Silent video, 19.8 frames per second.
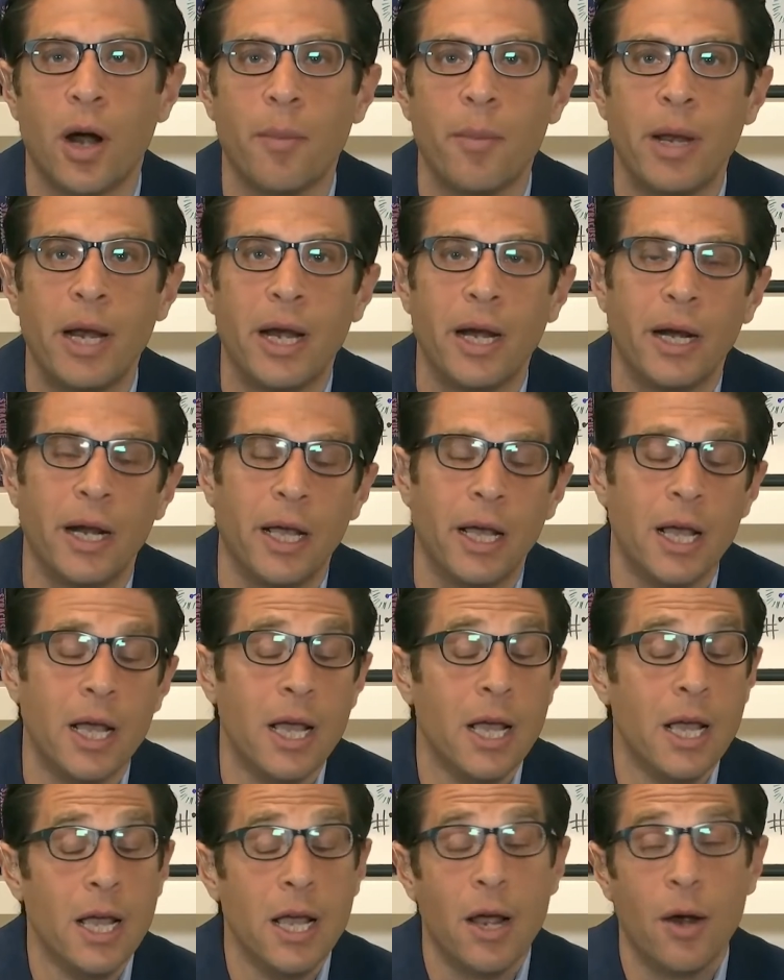I mean,
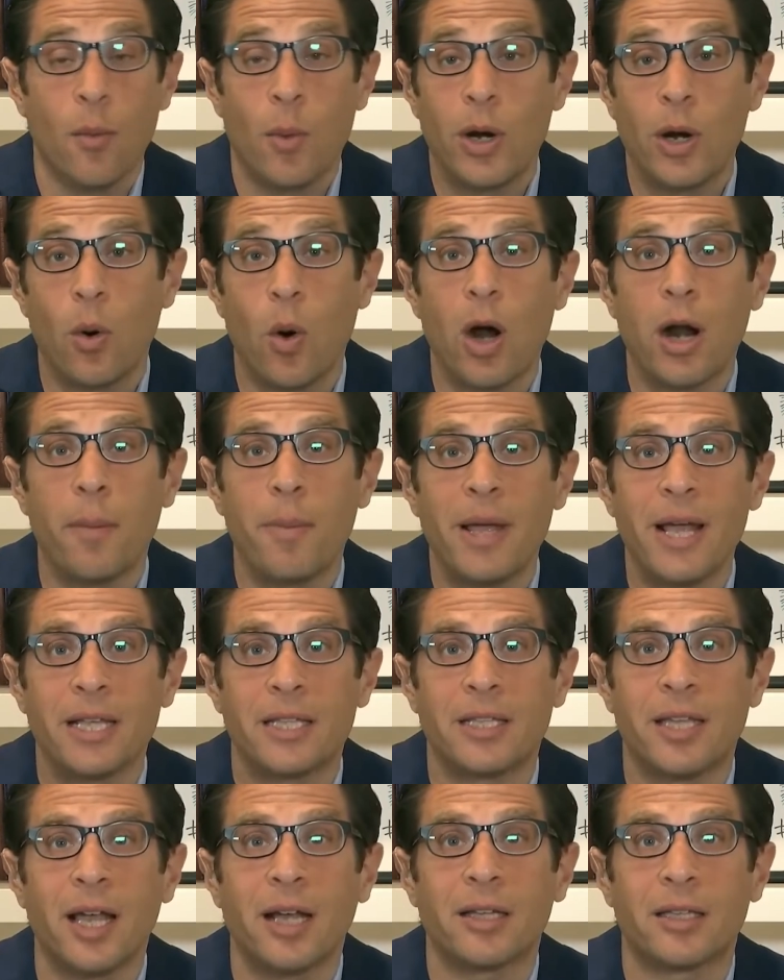when you want to be a
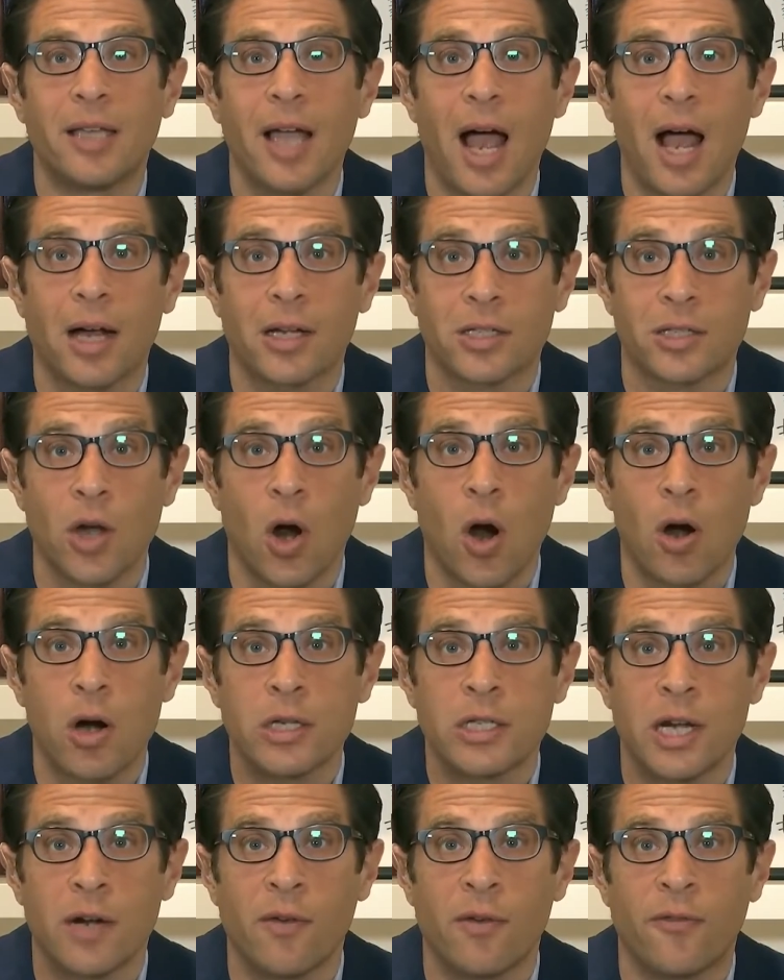TikTok star
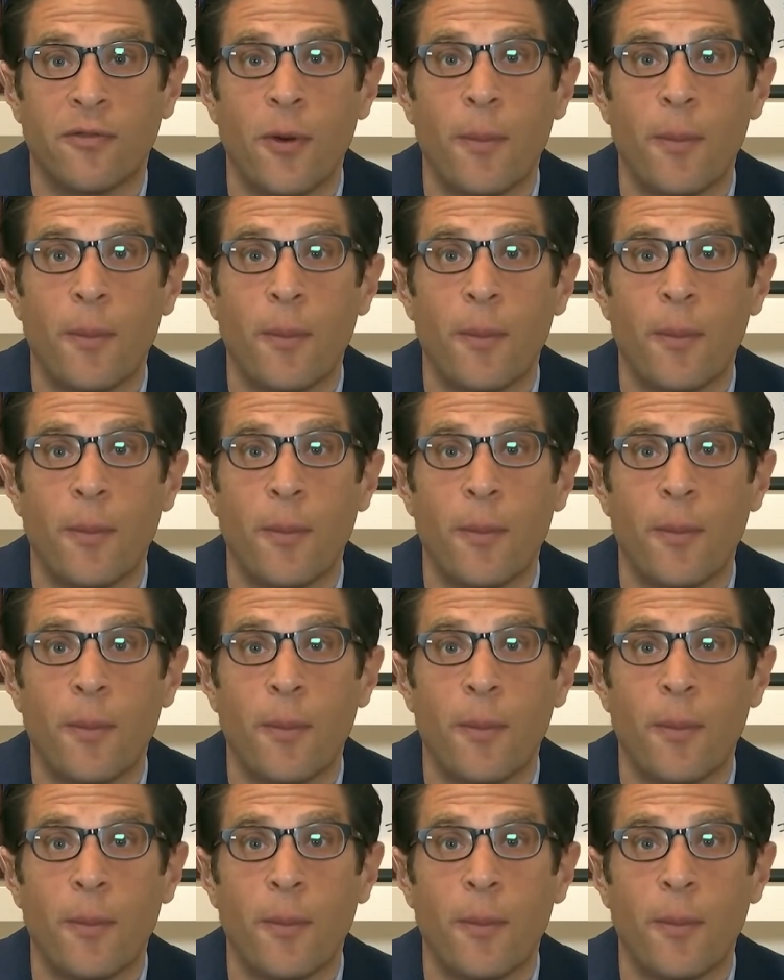instead of a